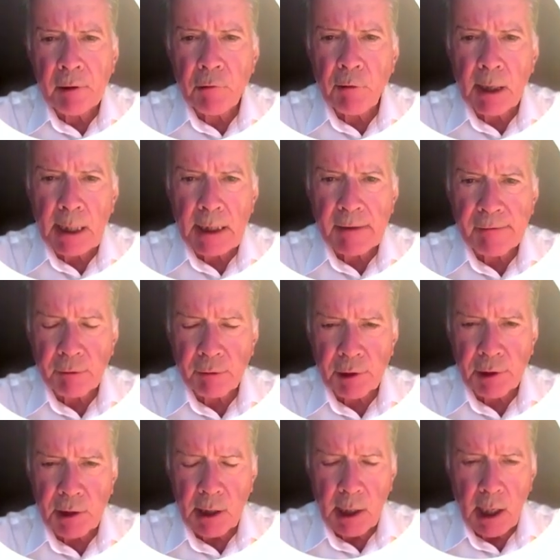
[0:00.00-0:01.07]

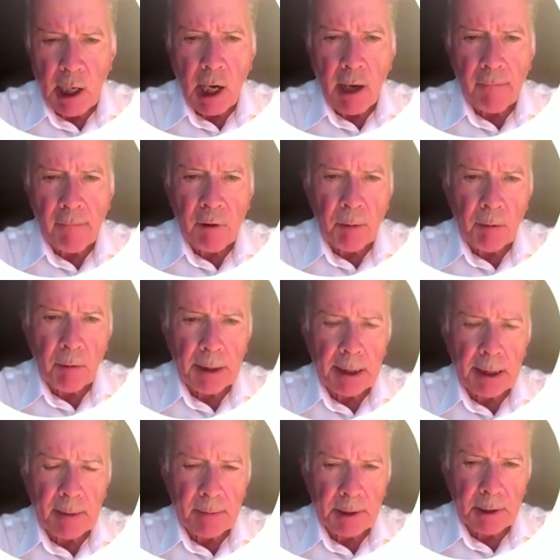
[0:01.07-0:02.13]
transfers of euploid
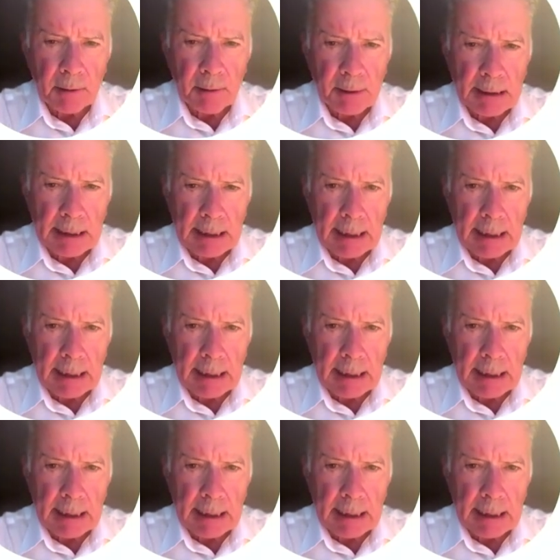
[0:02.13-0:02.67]
embryos.